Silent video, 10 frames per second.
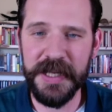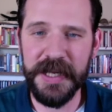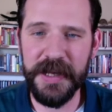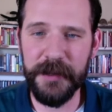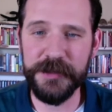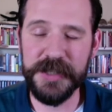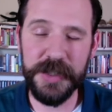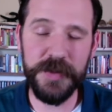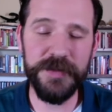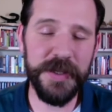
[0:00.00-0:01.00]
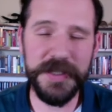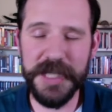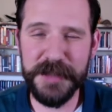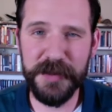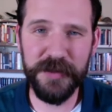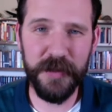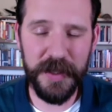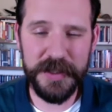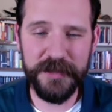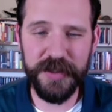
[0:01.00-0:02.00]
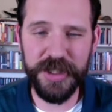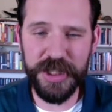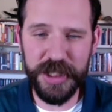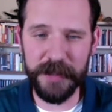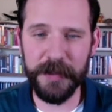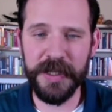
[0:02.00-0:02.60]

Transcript: Um, since we found the textbook for relatively cheap,